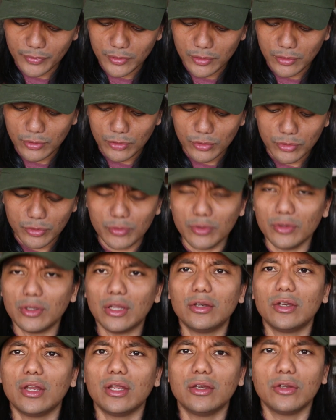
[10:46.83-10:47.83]
you know,
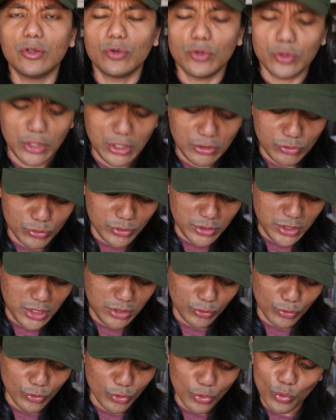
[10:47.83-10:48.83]
they don't
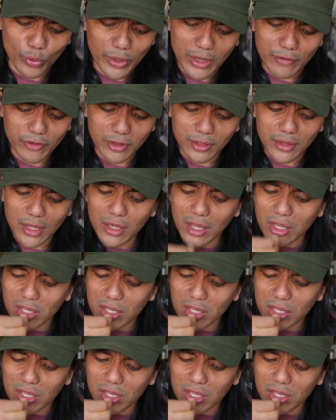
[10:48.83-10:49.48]
need to know everything.